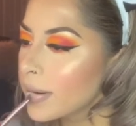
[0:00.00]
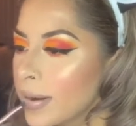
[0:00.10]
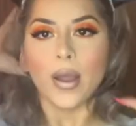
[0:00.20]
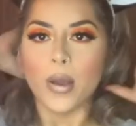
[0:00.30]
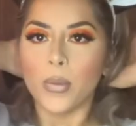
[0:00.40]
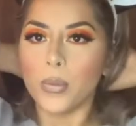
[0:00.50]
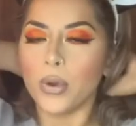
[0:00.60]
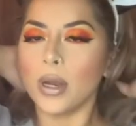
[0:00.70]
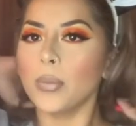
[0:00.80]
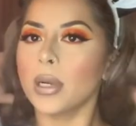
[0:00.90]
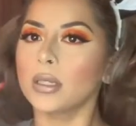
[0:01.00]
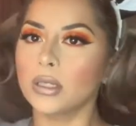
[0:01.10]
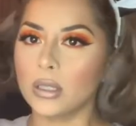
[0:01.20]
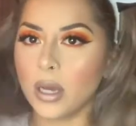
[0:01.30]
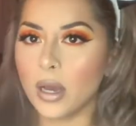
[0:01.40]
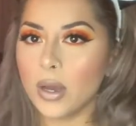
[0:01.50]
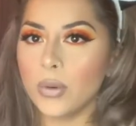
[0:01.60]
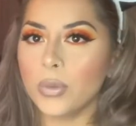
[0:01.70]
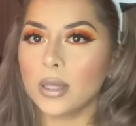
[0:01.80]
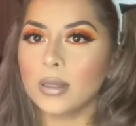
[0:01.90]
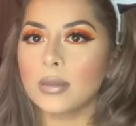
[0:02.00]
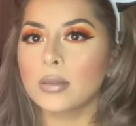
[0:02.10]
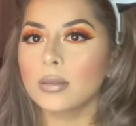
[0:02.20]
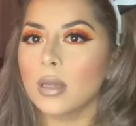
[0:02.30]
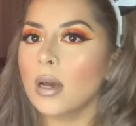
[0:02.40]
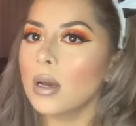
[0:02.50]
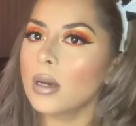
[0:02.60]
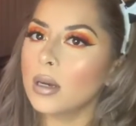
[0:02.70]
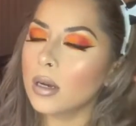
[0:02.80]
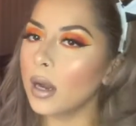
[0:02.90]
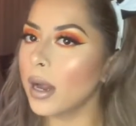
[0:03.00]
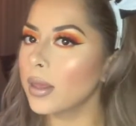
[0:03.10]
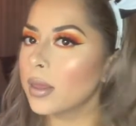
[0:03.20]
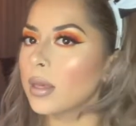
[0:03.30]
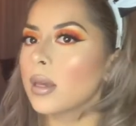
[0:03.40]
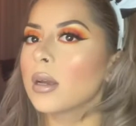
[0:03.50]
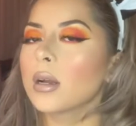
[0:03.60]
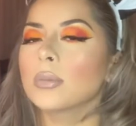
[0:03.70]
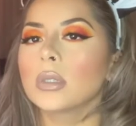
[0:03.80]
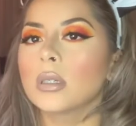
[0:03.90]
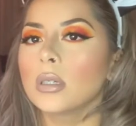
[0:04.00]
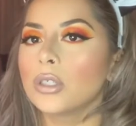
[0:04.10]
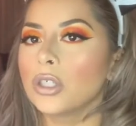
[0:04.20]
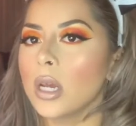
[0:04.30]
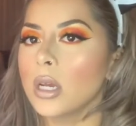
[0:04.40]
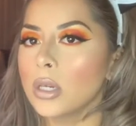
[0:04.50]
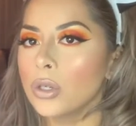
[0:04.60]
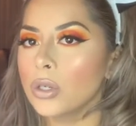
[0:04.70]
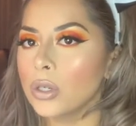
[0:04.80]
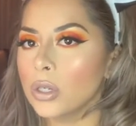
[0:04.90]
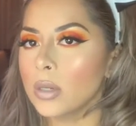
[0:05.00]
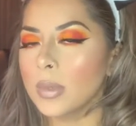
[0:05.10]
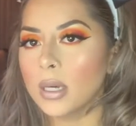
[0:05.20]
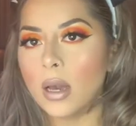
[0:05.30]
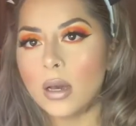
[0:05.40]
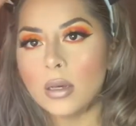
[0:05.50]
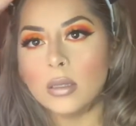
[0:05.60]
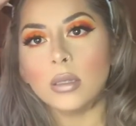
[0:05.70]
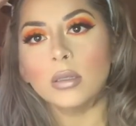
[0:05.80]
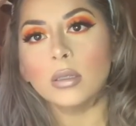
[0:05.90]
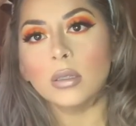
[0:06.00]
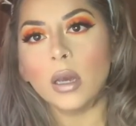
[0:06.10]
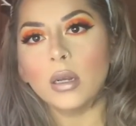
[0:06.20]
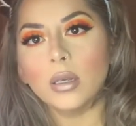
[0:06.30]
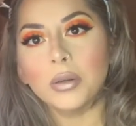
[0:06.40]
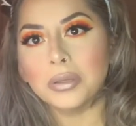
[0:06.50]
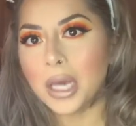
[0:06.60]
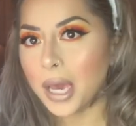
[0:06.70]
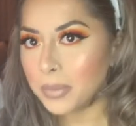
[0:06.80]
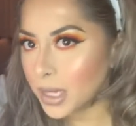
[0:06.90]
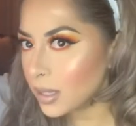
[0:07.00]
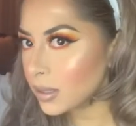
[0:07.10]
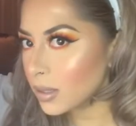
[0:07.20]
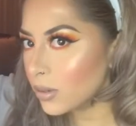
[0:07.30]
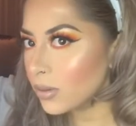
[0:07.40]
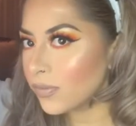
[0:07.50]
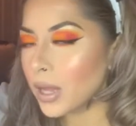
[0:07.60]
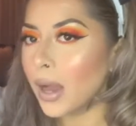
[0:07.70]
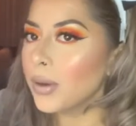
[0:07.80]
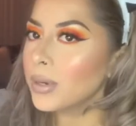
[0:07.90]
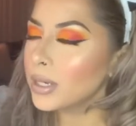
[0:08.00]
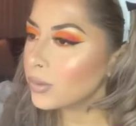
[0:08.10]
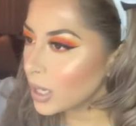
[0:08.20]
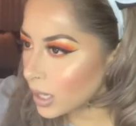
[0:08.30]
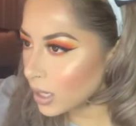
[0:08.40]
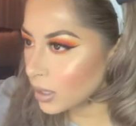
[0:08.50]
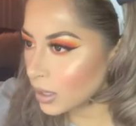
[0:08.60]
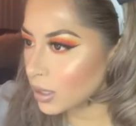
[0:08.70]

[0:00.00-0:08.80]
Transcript: I'm pretty much done with this look. I think I'm just gonna change into something else and just kind of, you know, tame this little flyaways right here because